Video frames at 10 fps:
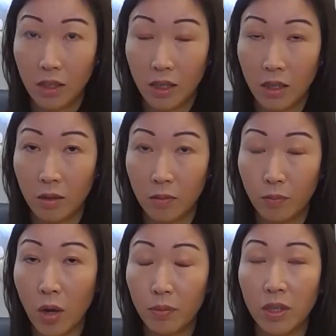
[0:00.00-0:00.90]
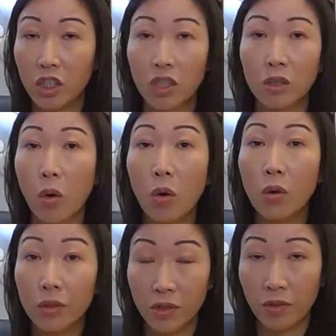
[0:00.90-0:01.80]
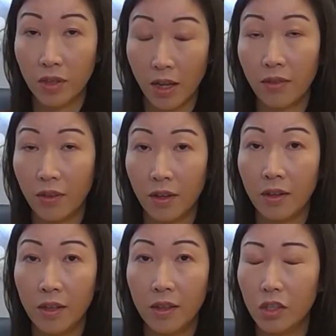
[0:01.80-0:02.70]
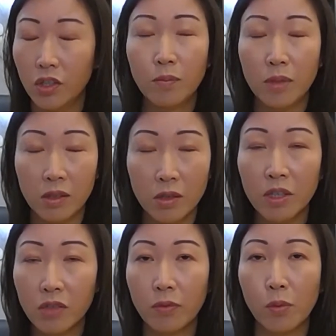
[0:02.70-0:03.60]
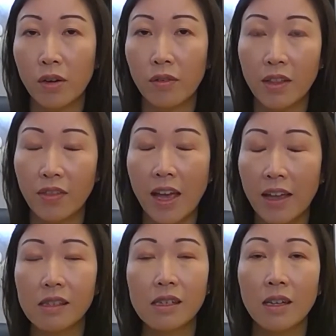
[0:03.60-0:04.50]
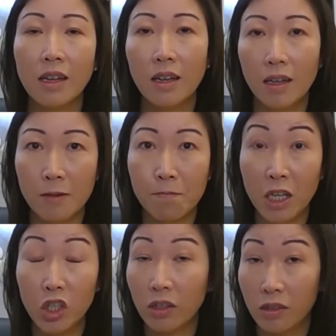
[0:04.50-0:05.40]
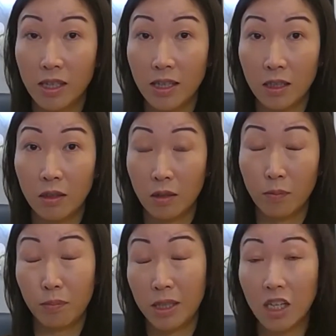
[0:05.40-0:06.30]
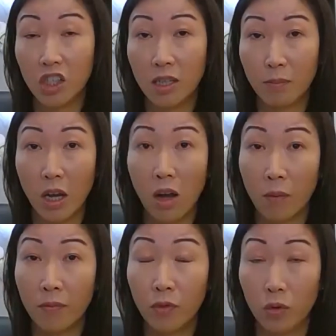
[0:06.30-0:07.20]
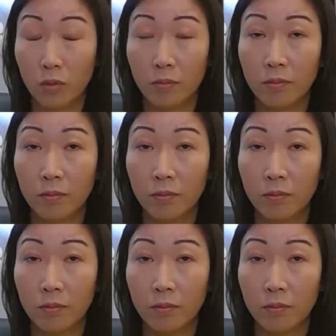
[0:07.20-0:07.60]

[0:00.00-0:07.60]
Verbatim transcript: uh, population altogether, there shouldn't be too much of a worry that um, HRT could potentially be harmful.